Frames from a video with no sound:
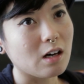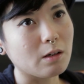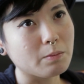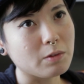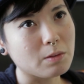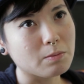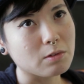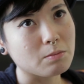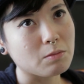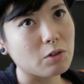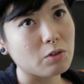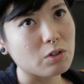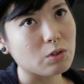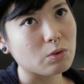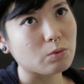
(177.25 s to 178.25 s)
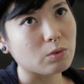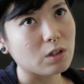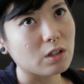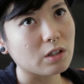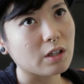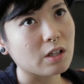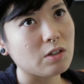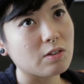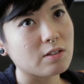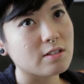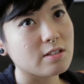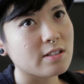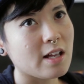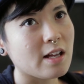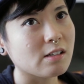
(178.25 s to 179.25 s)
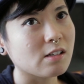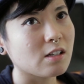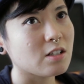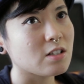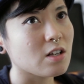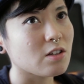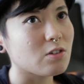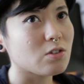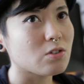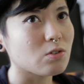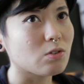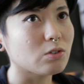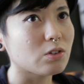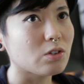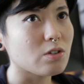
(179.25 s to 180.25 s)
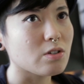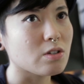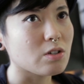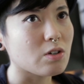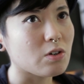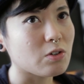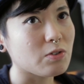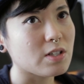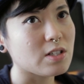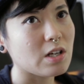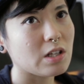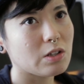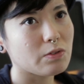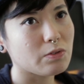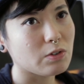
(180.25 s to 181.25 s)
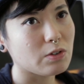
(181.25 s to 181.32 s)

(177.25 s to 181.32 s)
help you promote your work, and you can stand on each other's shoulders and go to each other